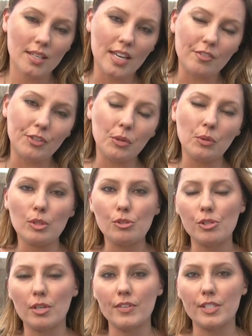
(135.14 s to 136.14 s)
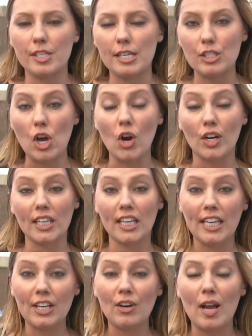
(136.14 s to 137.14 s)
Now, funeral services are
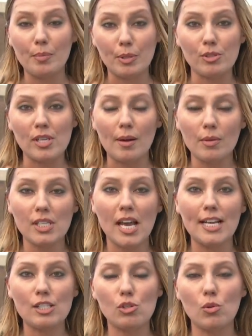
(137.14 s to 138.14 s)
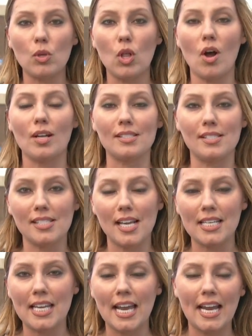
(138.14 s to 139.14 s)
here at Bucyrus High School on
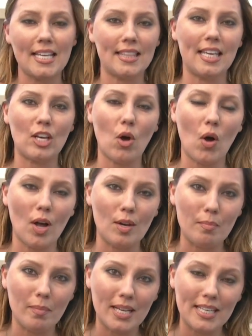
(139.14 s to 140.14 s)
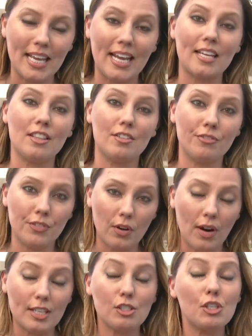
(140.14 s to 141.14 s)
Sunday, and then on Monday, the
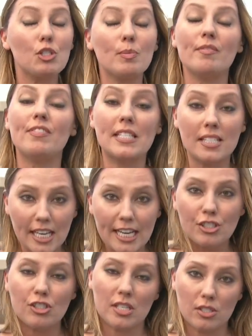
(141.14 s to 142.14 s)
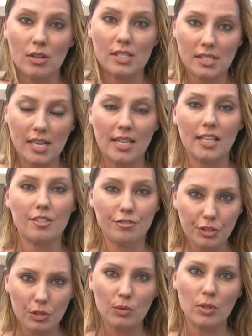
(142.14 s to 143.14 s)
or excuse me, visitation is on Sunday. The
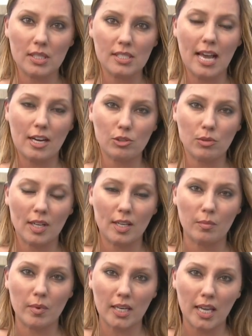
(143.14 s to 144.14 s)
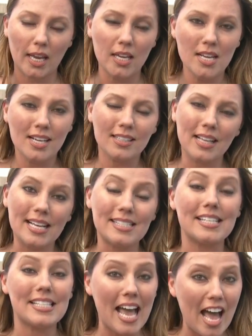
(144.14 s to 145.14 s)
funeral is actually on Monday.
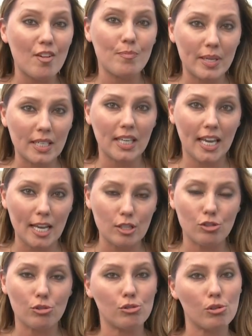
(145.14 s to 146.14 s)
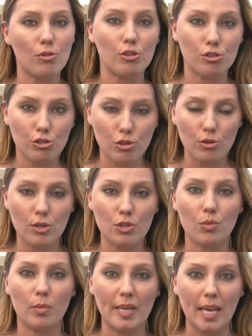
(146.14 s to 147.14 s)
Classes have been canceled so that
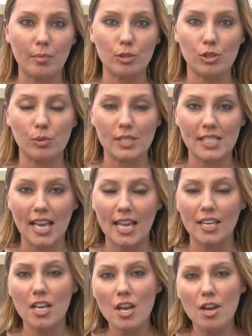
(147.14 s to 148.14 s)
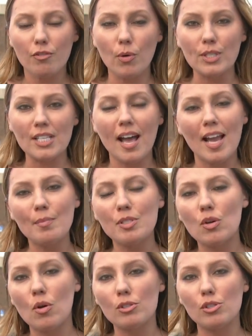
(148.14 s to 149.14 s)
students will be able to attend. For times
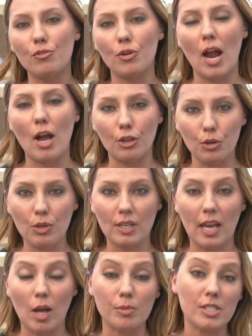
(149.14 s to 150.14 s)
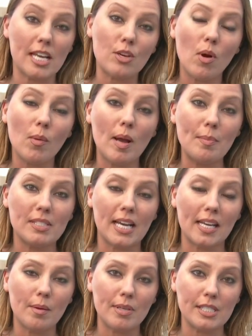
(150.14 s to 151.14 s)
and also for how you can help, just head to our
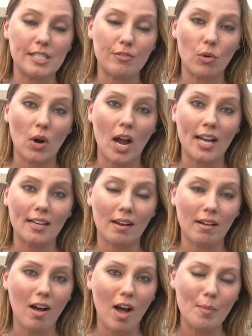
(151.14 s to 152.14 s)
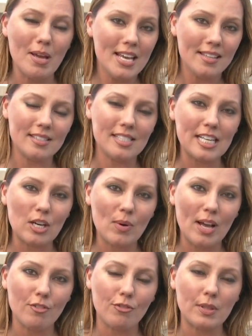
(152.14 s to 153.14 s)
website, NBC4i.com. Then stick
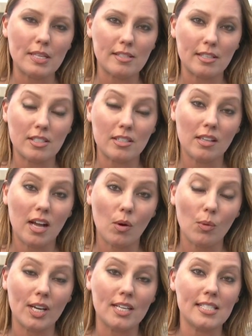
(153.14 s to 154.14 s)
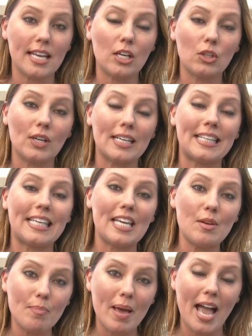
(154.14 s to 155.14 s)
around for the 6 o'clock. We're going to take a look at the
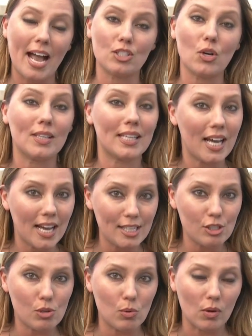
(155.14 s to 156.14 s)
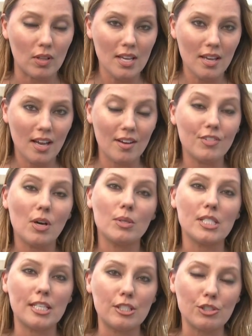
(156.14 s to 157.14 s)
impact on the high school of
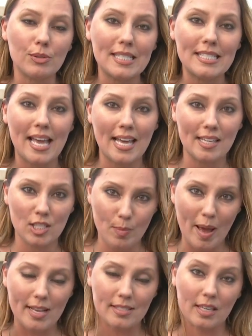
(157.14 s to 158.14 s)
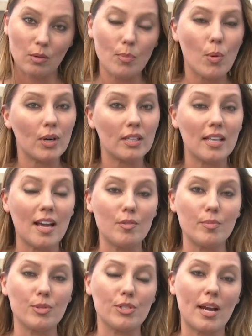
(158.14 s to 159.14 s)
Noah's injuries and his passing. Reporting live
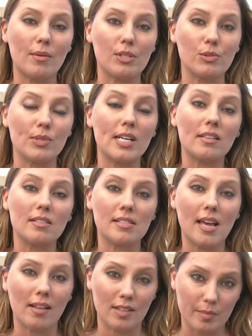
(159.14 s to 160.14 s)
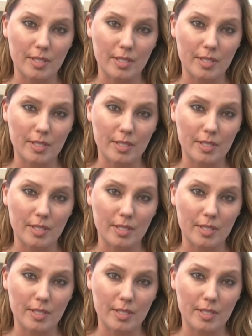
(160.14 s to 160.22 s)
in Bucyrus, Renee LaSalle,